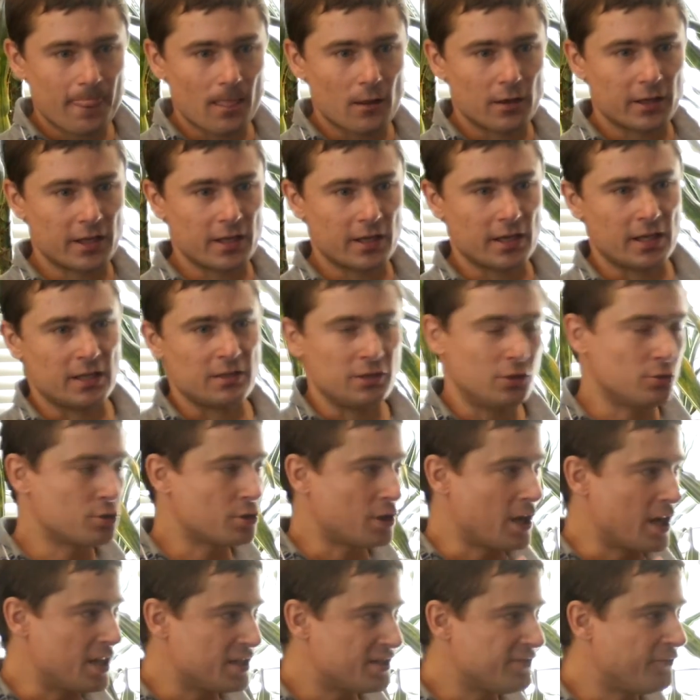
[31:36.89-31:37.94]
okay, and you
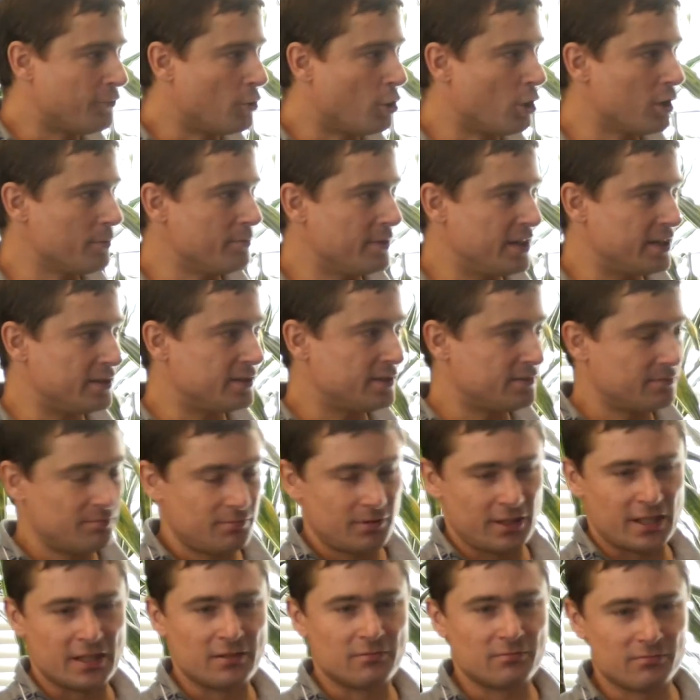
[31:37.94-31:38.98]
transform it
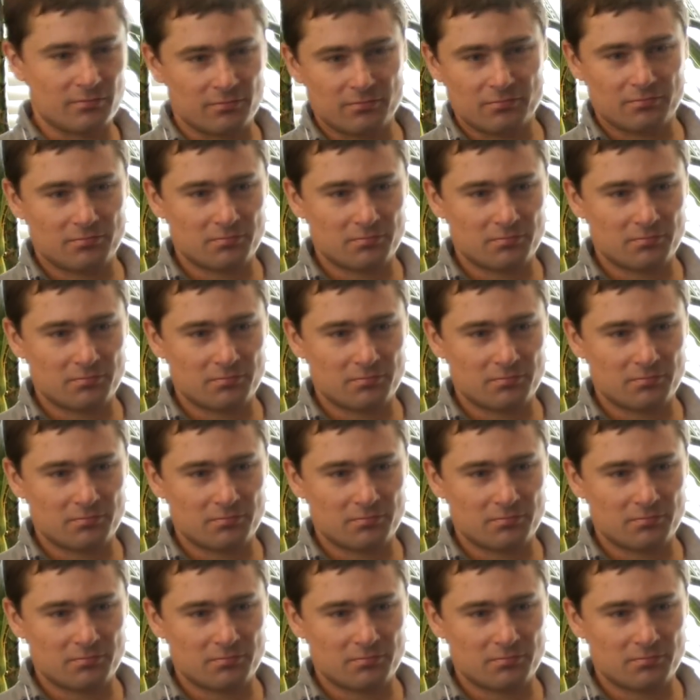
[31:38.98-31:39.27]
in